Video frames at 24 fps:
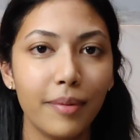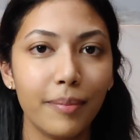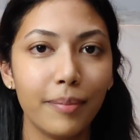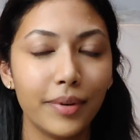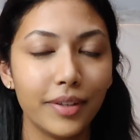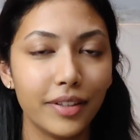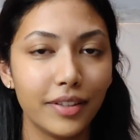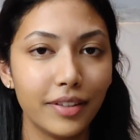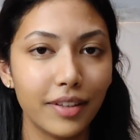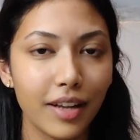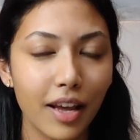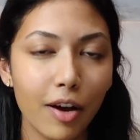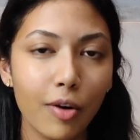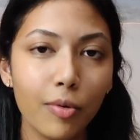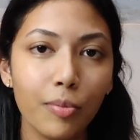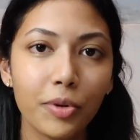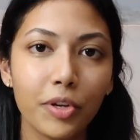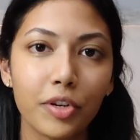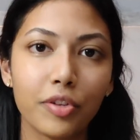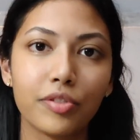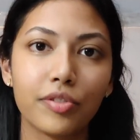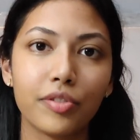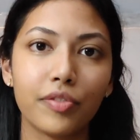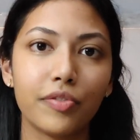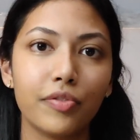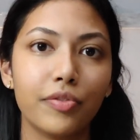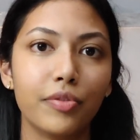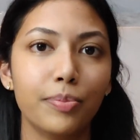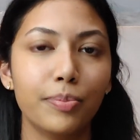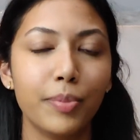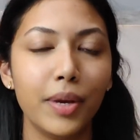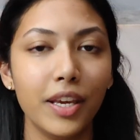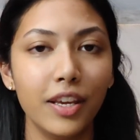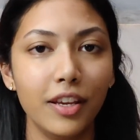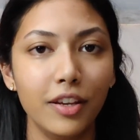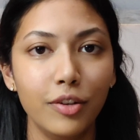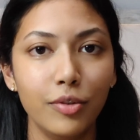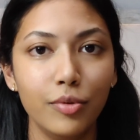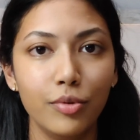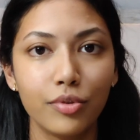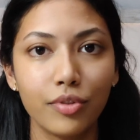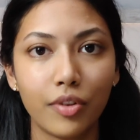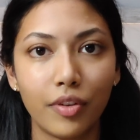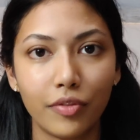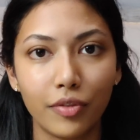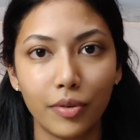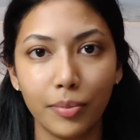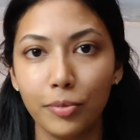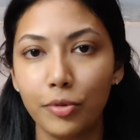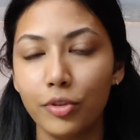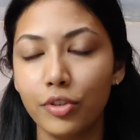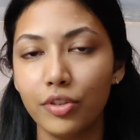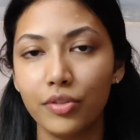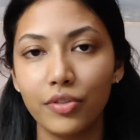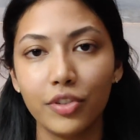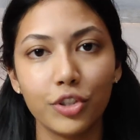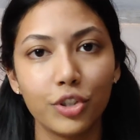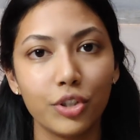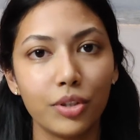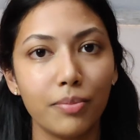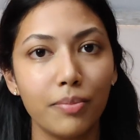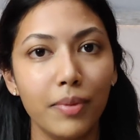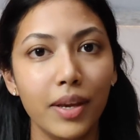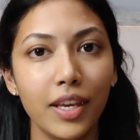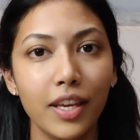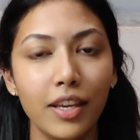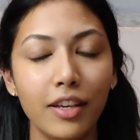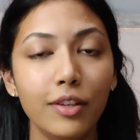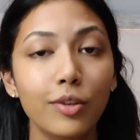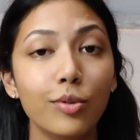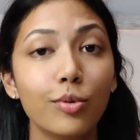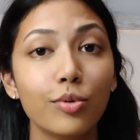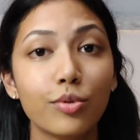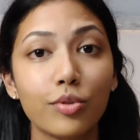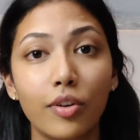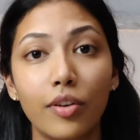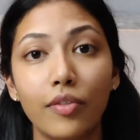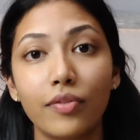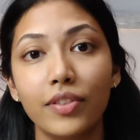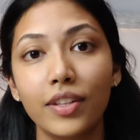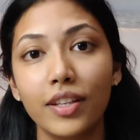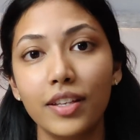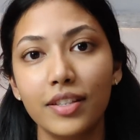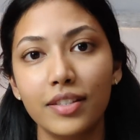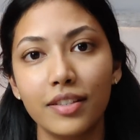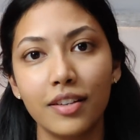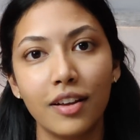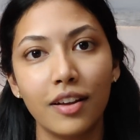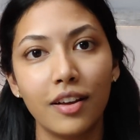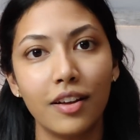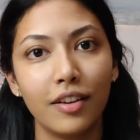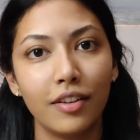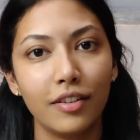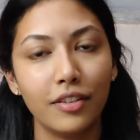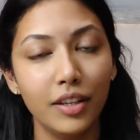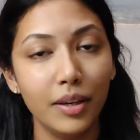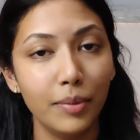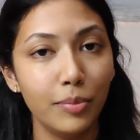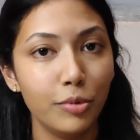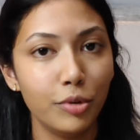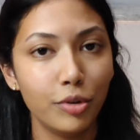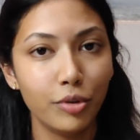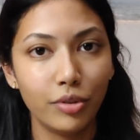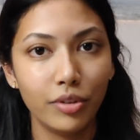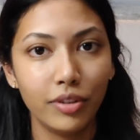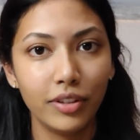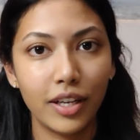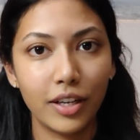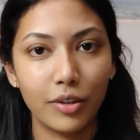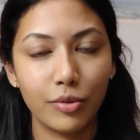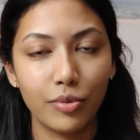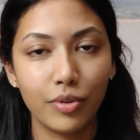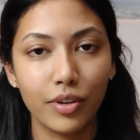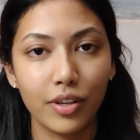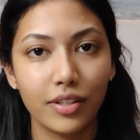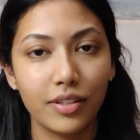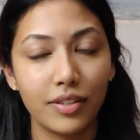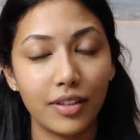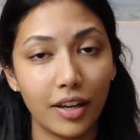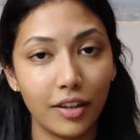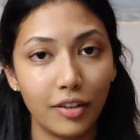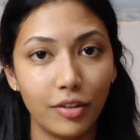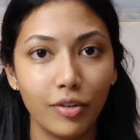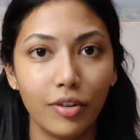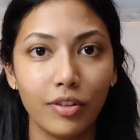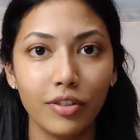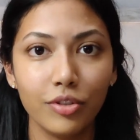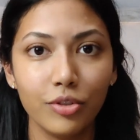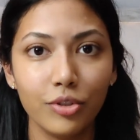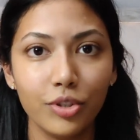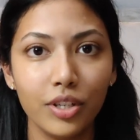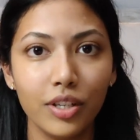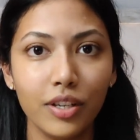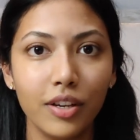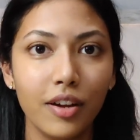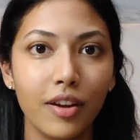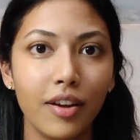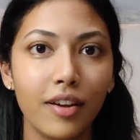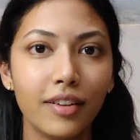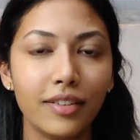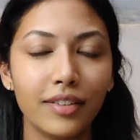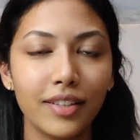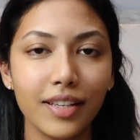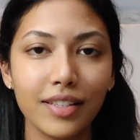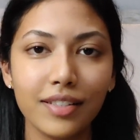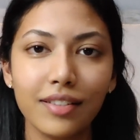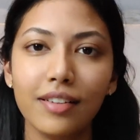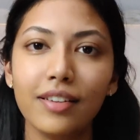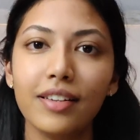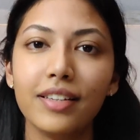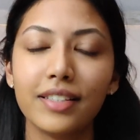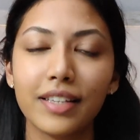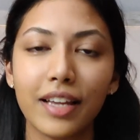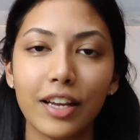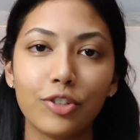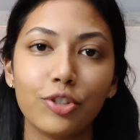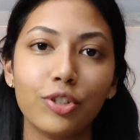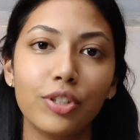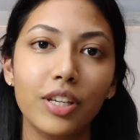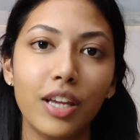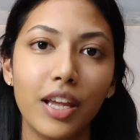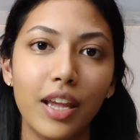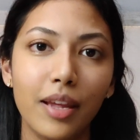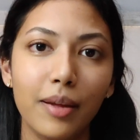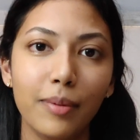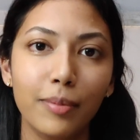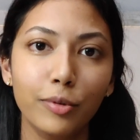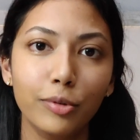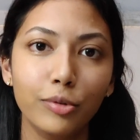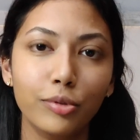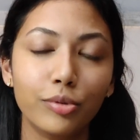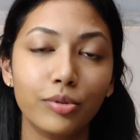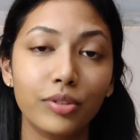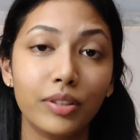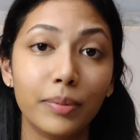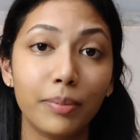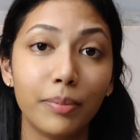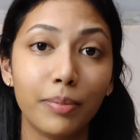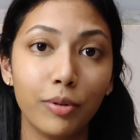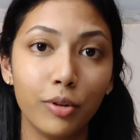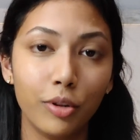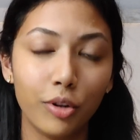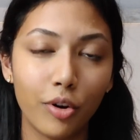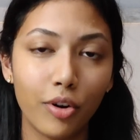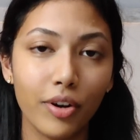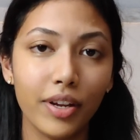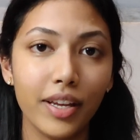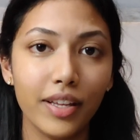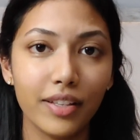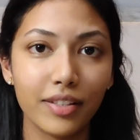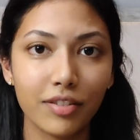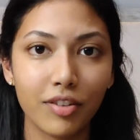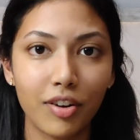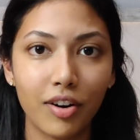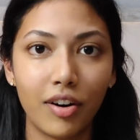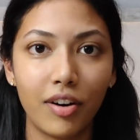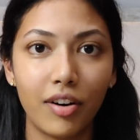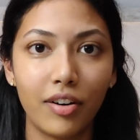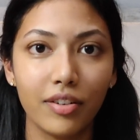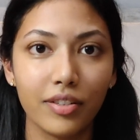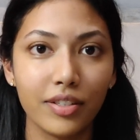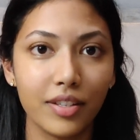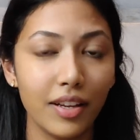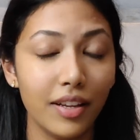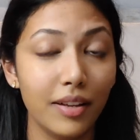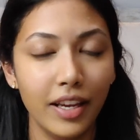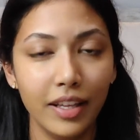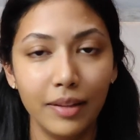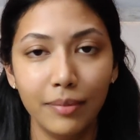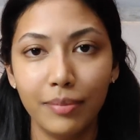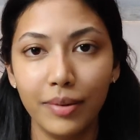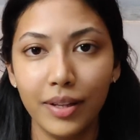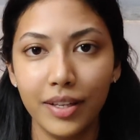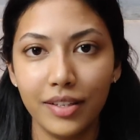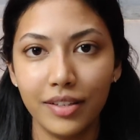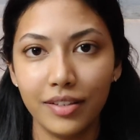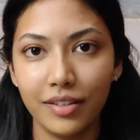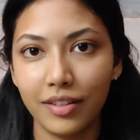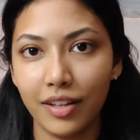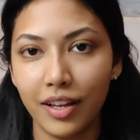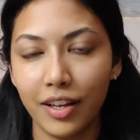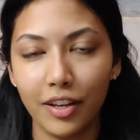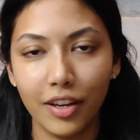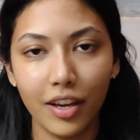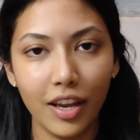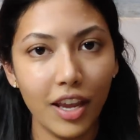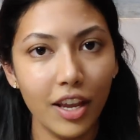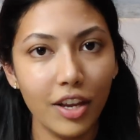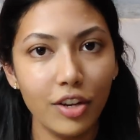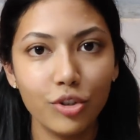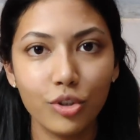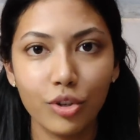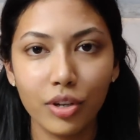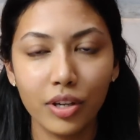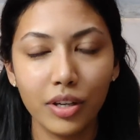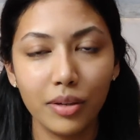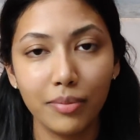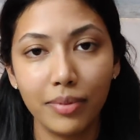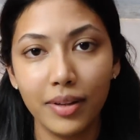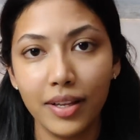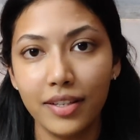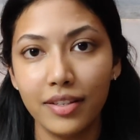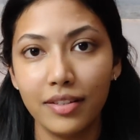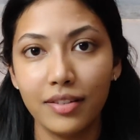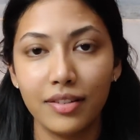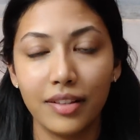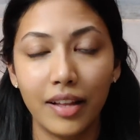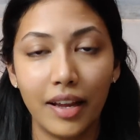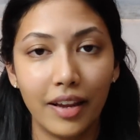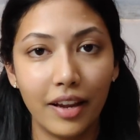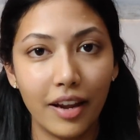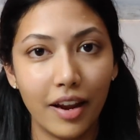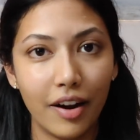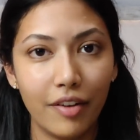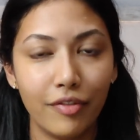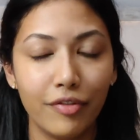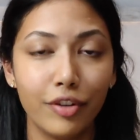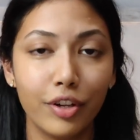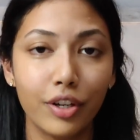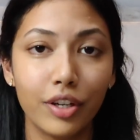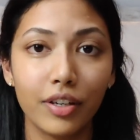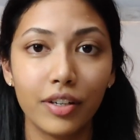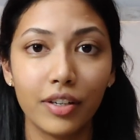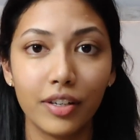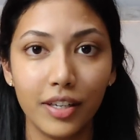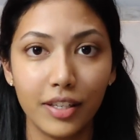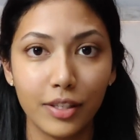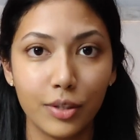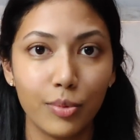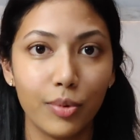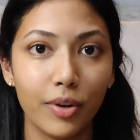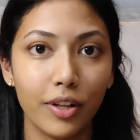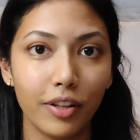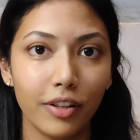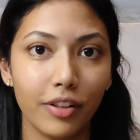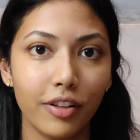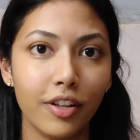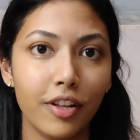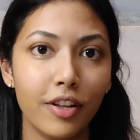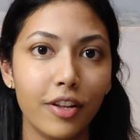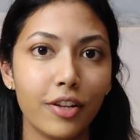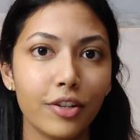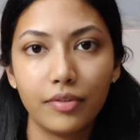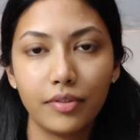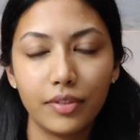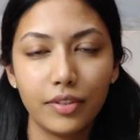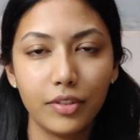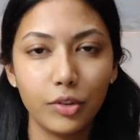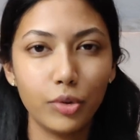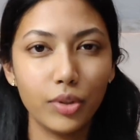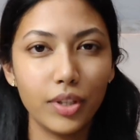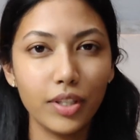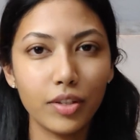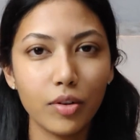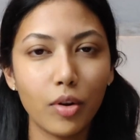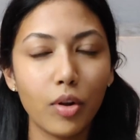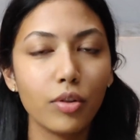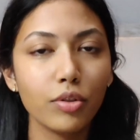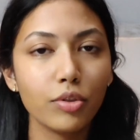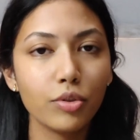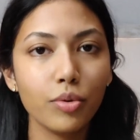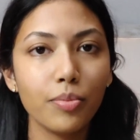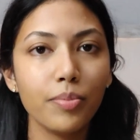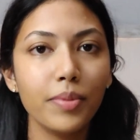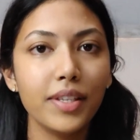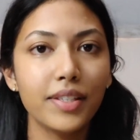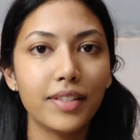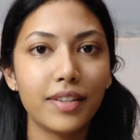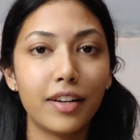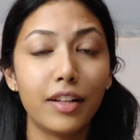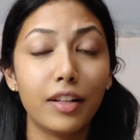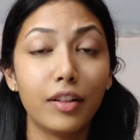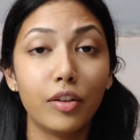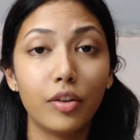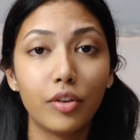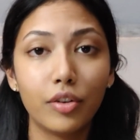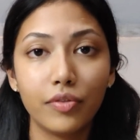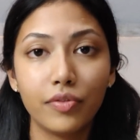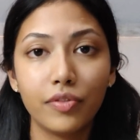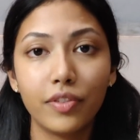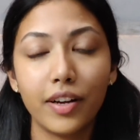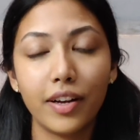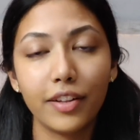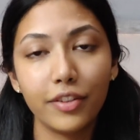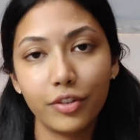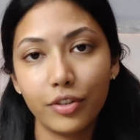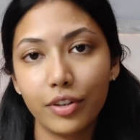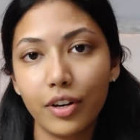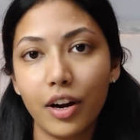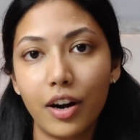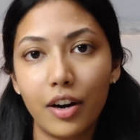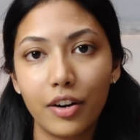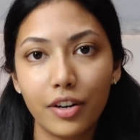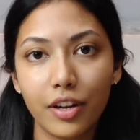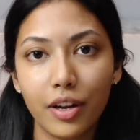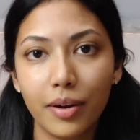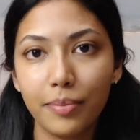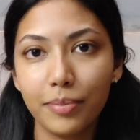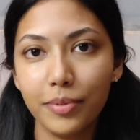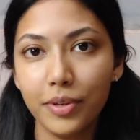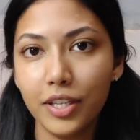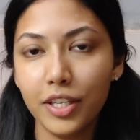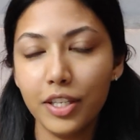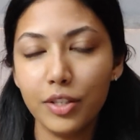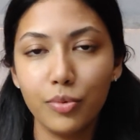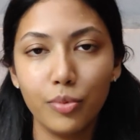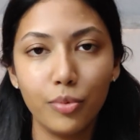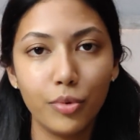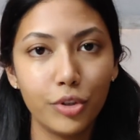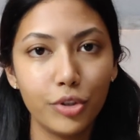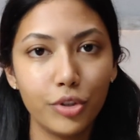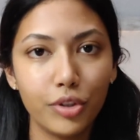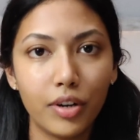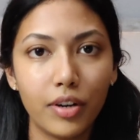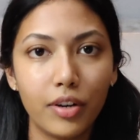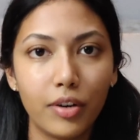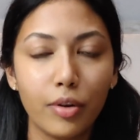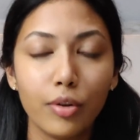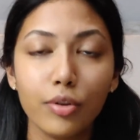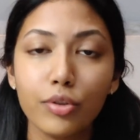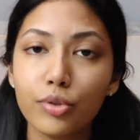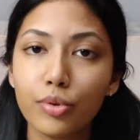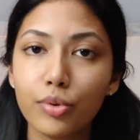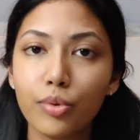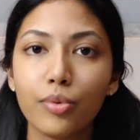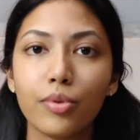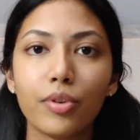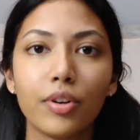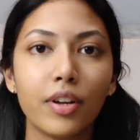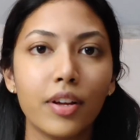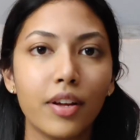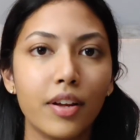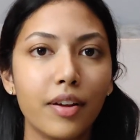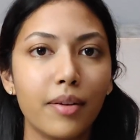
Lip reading: But now, because of making use of computer vision, making use of these deep neural networks technology, Tesla is actually able to deploy its cars in places like Asia, in places like Africa as well. So this also means that a lot of other car companies, which are also